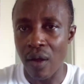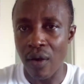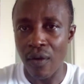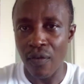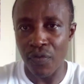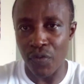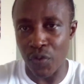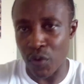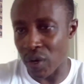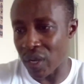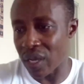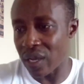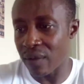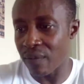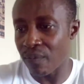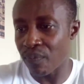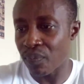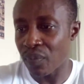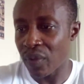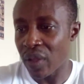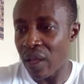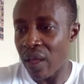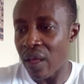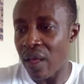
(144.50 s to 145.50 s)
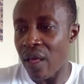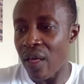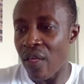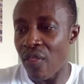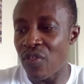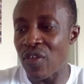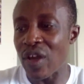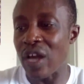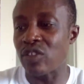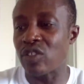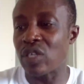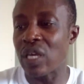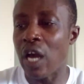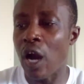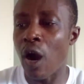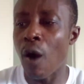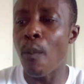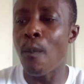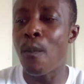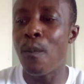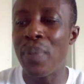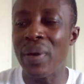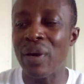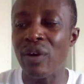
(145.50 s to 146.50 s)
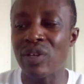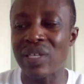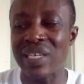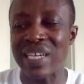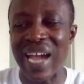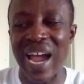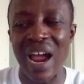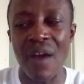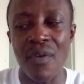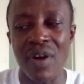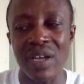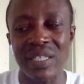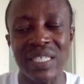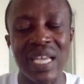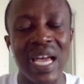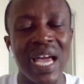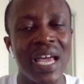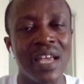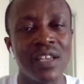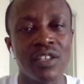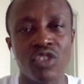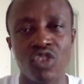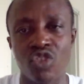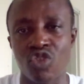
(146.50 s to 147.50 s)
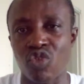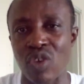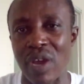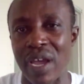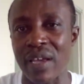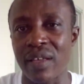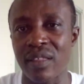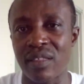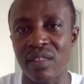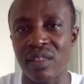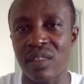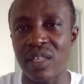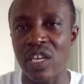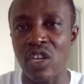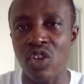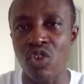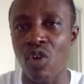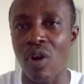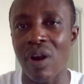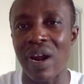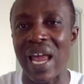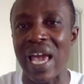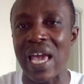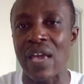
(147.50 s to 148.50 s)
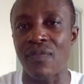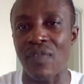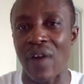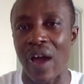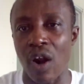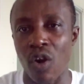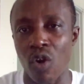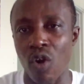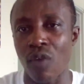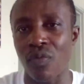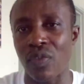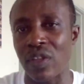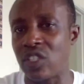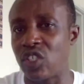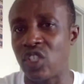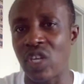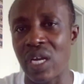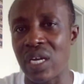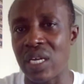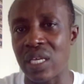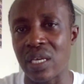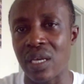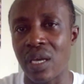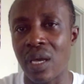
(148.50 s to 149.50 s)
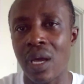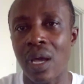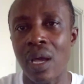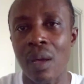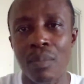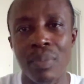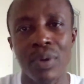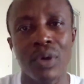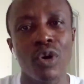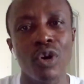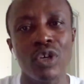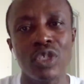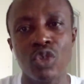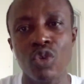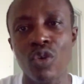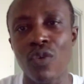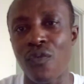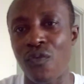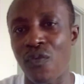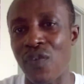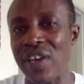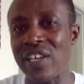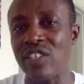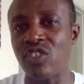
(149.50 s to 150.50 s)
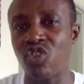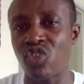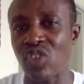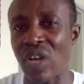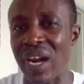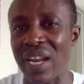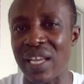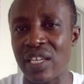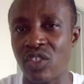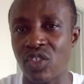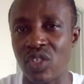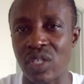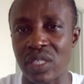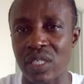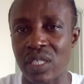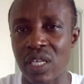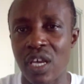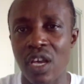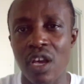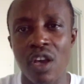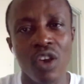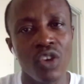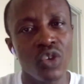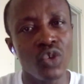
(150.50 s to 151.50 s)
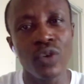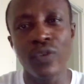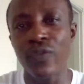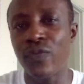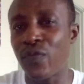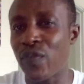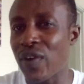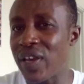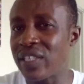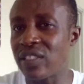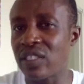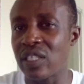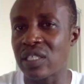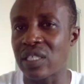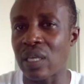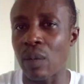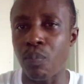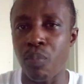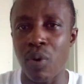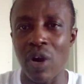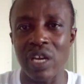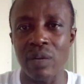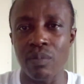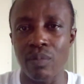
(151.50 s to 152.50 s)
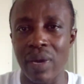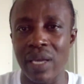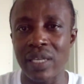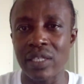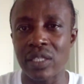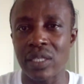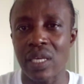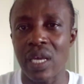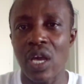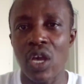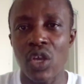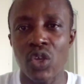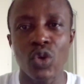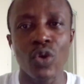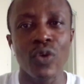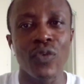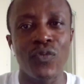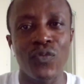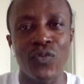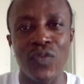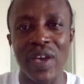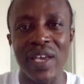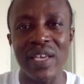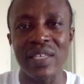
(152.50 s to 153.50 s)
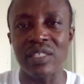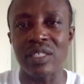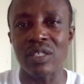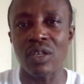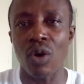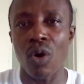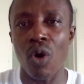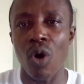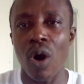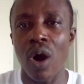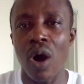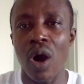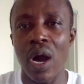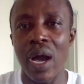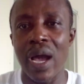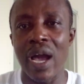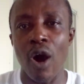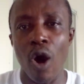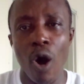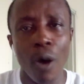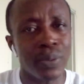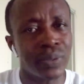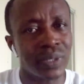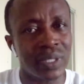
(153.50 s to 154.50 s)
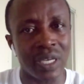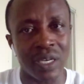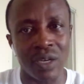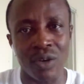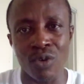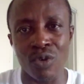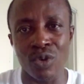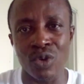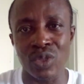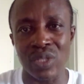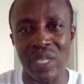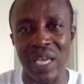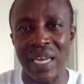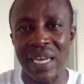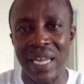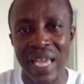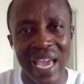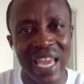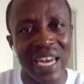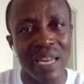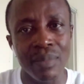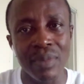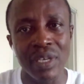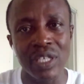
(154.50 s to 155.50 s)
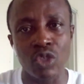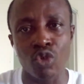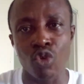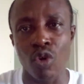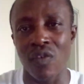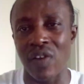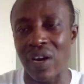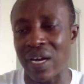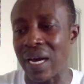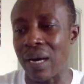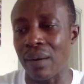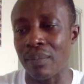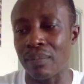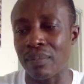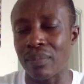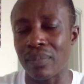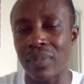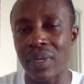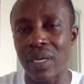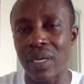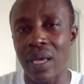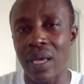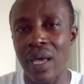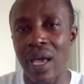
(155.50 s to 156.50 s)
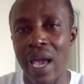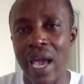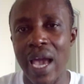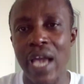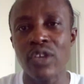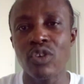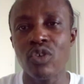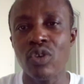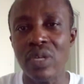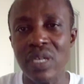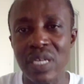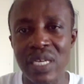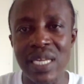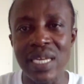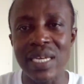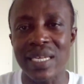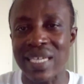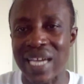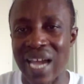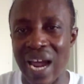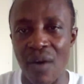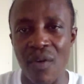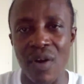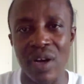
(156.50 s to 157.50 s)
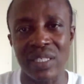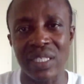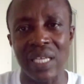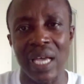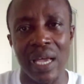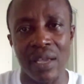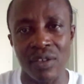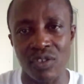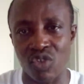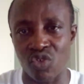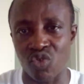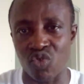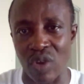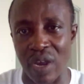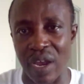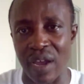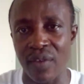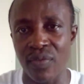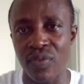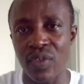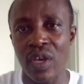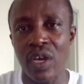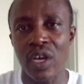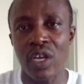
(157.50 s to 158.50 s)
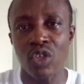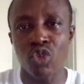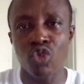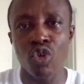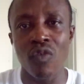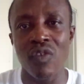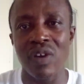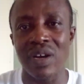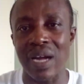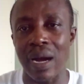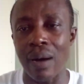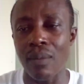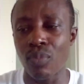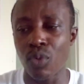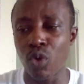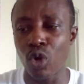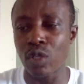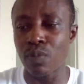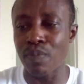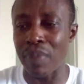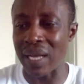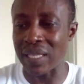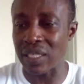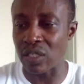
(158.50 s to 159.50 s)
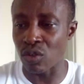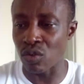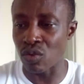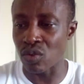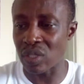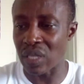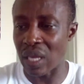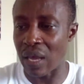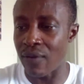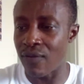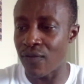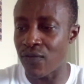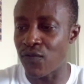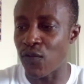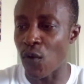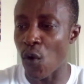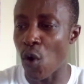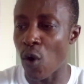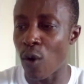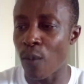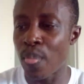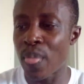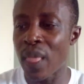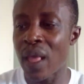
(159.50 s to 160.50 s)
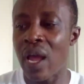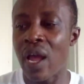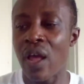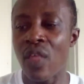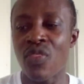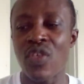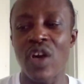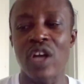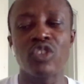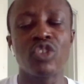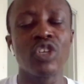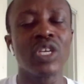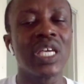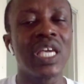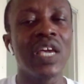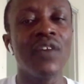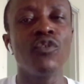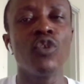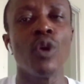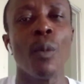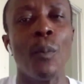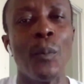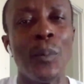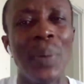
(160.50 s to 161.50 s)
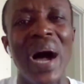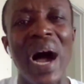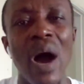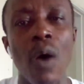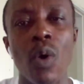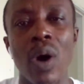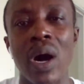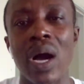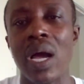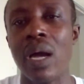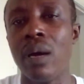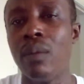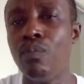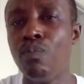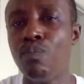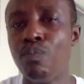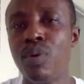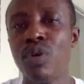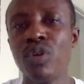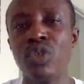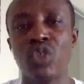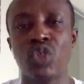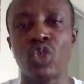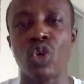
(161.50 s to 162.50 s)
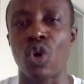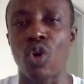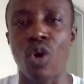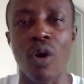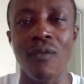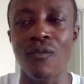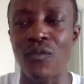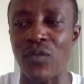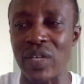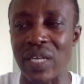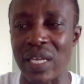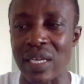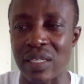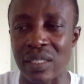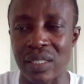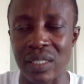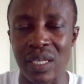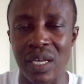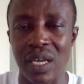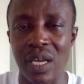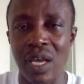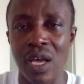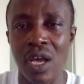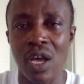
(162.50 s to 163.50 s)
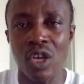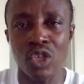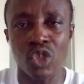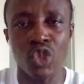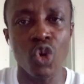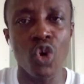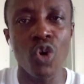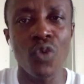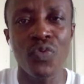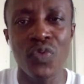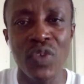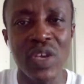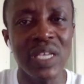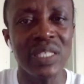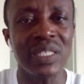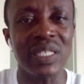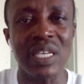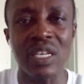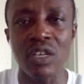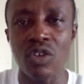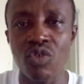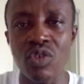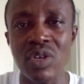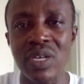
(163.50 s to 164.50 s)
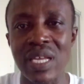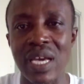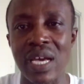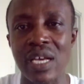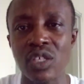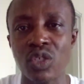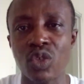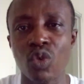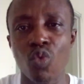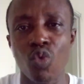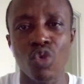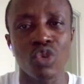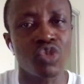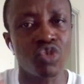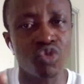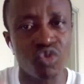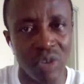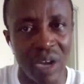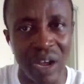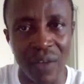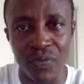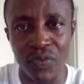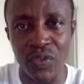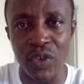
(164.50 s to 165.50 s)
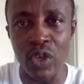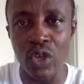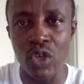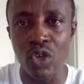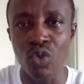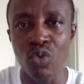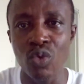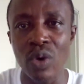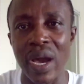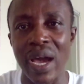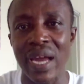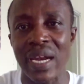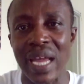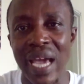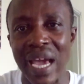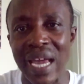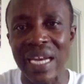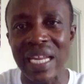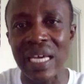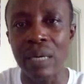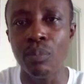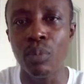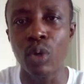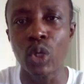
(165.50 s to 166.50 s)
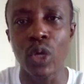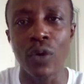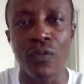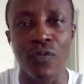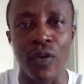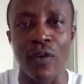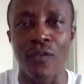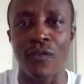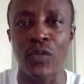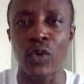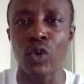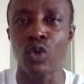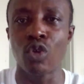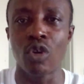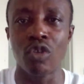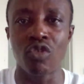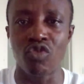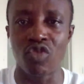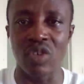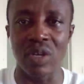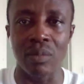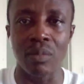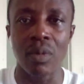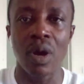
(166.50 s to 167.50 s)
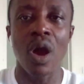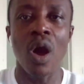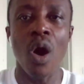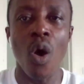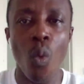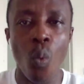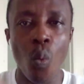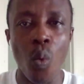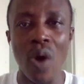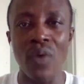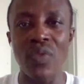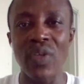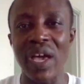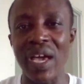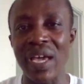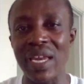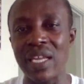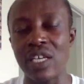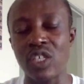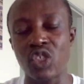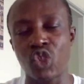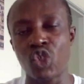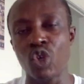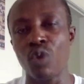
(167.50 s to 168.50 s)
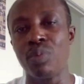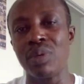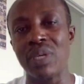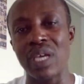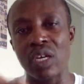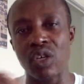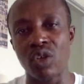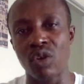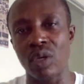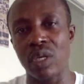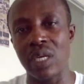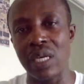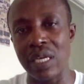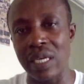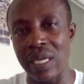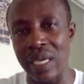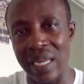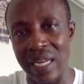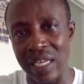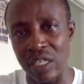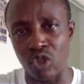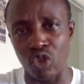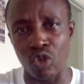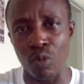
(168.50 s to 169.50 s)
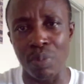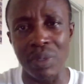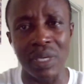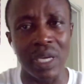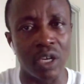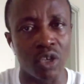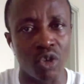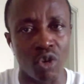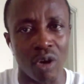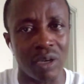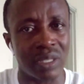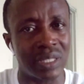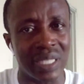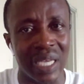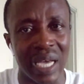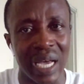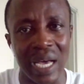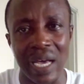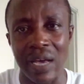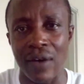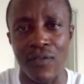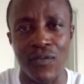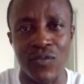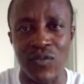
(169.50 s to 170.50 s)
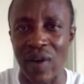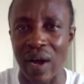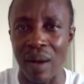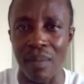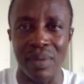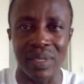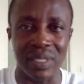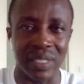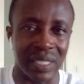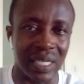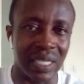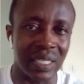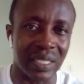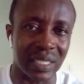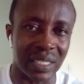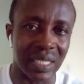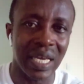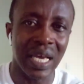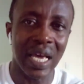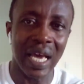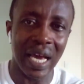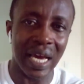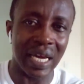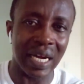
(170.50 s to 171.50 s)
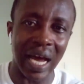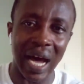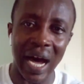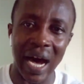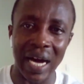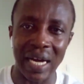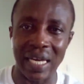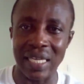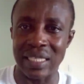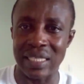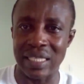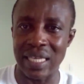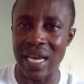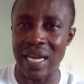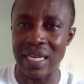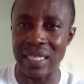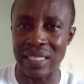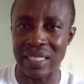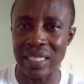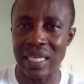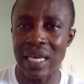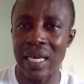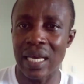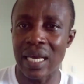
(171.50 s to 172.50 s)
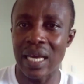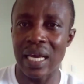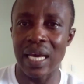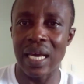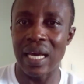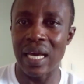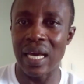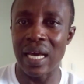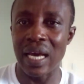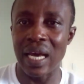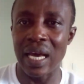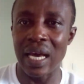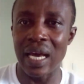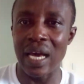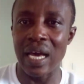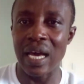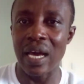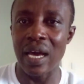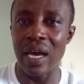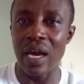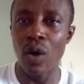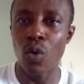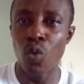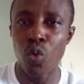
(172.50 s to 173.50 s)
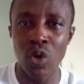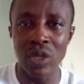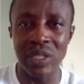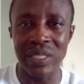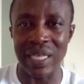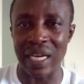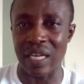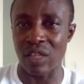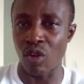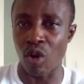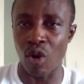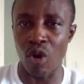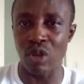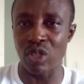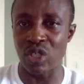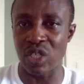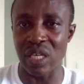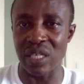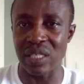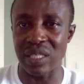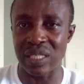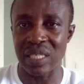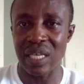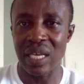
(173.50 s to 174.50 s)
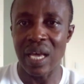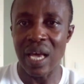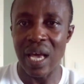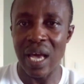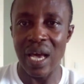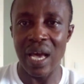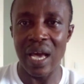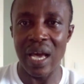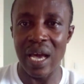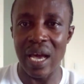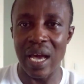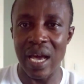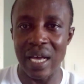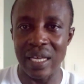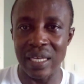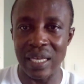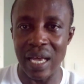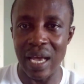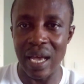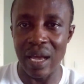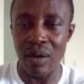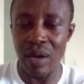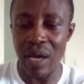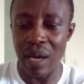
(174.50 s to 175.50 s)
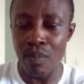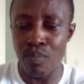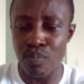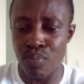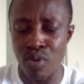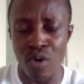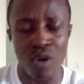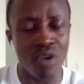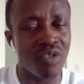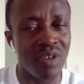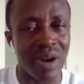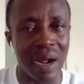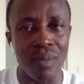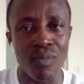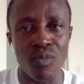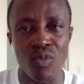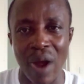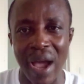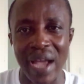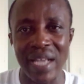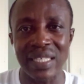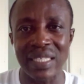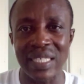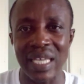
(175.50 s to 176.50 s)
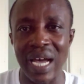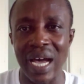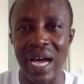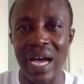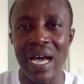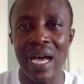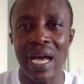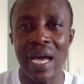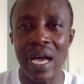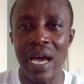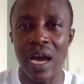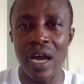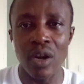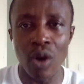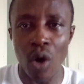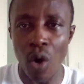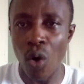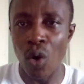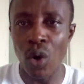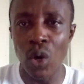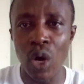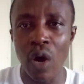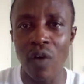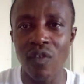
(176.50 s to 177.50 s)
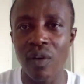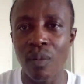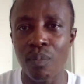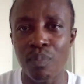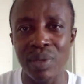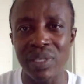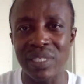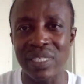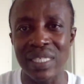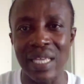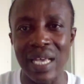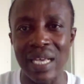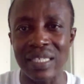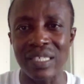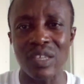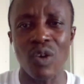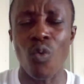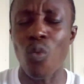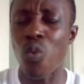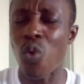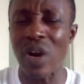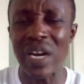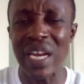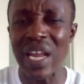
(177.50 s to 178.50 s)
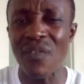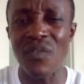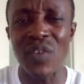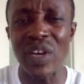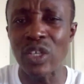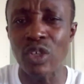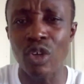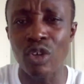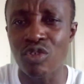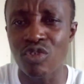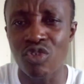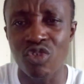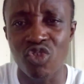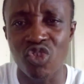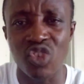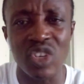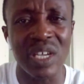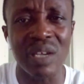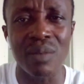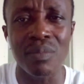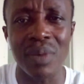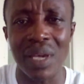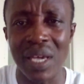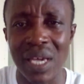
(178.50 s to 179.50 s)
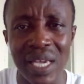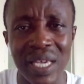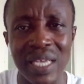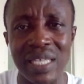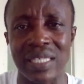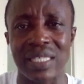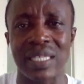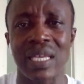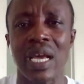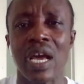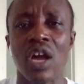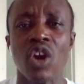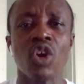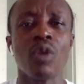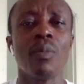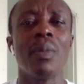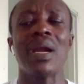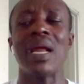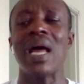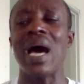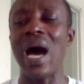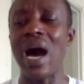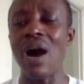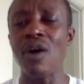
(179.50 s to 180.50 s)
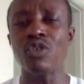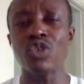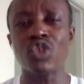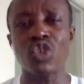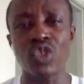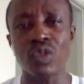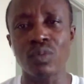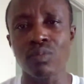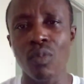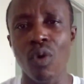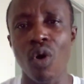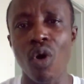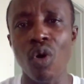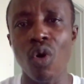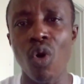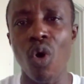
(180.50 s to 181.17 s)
Three, they are to help build character and strength in your life along the journey, because you face challenges, you face disappointments, you face obstacles and enemies to overcome. And you need character and strength to overcome those battles. And four, they are to give you power and boost your confidence. So these ingredients will strengthen you and enable you to fulfill your dream, whether it is to be a doctor, a pharmacist, an architect, a wood technologist, a program writer, an owner of a business, whatever your dream is, no matter how small